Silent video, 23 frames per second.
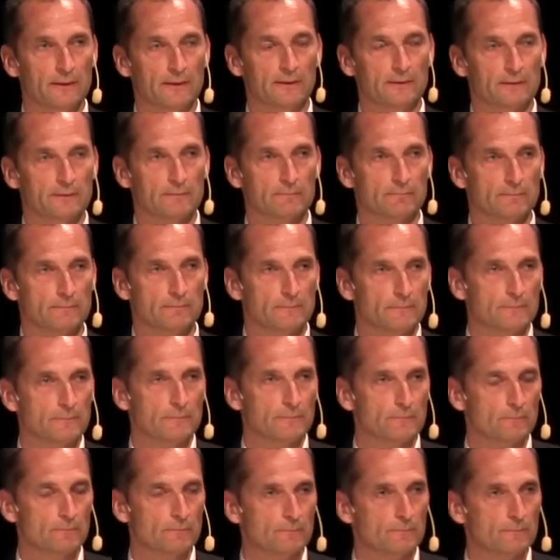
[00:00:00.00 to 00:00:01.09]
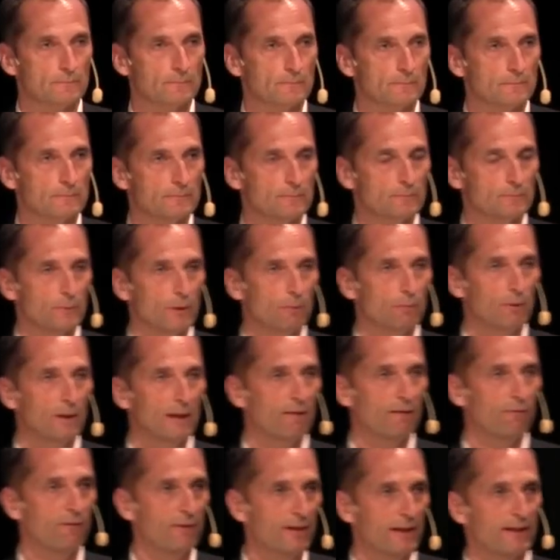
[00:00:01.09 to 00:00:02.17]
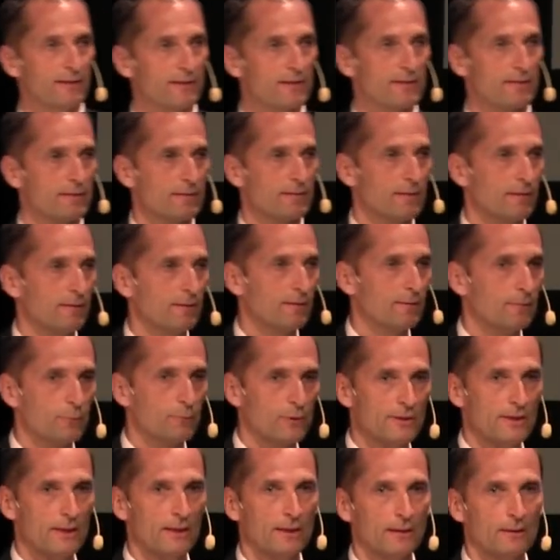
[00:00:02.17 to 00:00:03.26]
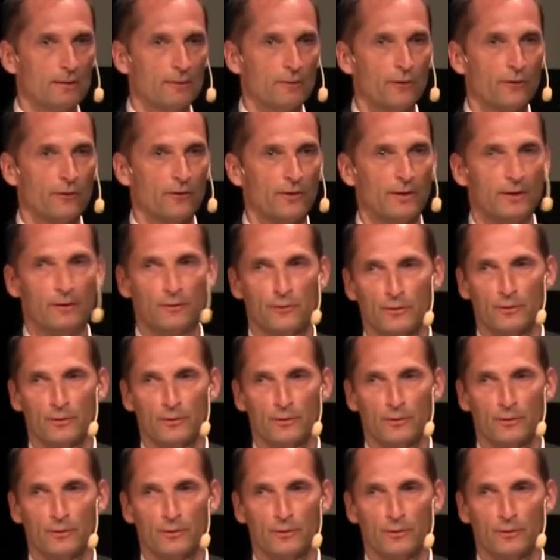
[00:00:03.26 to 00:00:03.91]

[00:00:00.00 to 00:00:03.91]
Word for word: this: we will have less recyclers in